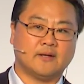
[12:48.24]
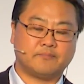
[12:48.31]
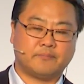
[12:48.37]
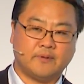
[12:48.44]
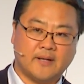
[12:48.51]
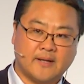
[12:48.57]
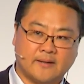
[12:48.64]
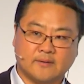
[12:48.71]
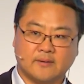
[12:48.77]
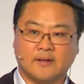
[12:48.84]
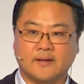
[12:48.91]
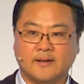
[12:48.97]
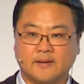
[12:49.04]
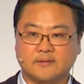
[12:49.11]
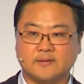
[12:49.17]
plan
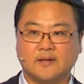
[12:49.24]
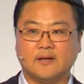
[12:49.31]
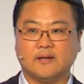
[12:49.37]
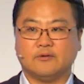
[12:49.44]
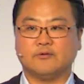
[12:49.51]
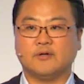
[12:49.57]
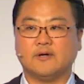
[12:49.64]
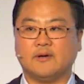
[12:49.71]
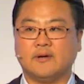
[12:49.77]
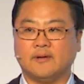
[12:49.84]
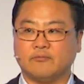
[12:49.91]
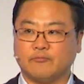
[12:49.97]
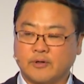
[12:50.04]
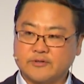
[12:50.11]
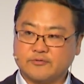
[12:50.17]
ahead.
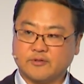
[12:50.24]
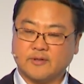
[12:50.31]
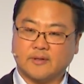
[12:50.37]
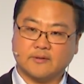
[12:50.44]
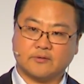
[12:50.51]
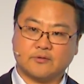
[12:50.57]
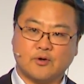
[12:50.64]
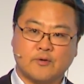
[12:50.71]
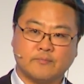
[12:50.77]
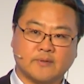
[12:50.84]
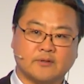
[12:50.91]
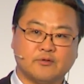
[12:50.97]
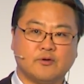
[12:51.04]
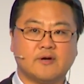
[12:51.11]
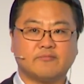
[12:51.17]
And once you're not at home,
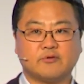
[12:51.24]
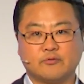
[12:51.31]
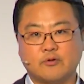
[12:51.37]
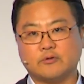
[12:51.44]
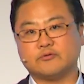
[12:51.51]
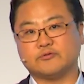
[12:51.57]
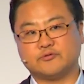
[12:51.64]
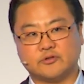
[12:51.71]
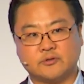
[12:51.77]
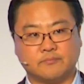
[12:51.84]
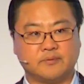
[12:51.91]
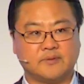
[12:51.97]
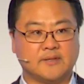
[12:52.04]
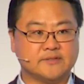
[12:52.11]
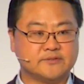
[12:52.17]
then you have to go to certain
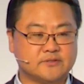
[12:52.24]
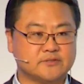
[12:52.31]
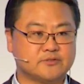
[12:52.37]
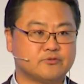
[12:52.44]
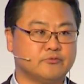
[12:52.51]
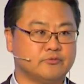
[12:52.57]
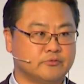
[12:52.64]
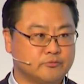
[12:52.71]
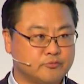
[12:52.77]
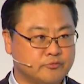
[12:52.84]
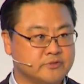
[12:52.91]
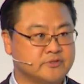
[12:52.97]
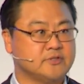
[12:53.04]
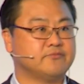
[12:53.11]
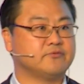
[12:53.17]
places to
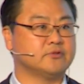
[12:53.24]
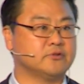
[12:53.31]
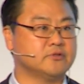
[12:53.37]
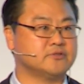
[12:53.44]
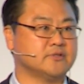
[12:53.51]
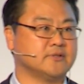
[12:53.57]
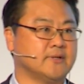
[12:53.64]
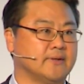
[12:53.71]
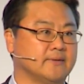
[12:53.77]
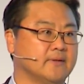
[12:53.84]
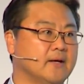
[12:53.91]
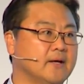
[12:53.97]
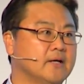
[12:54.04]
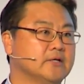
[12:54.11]
receive the goods again.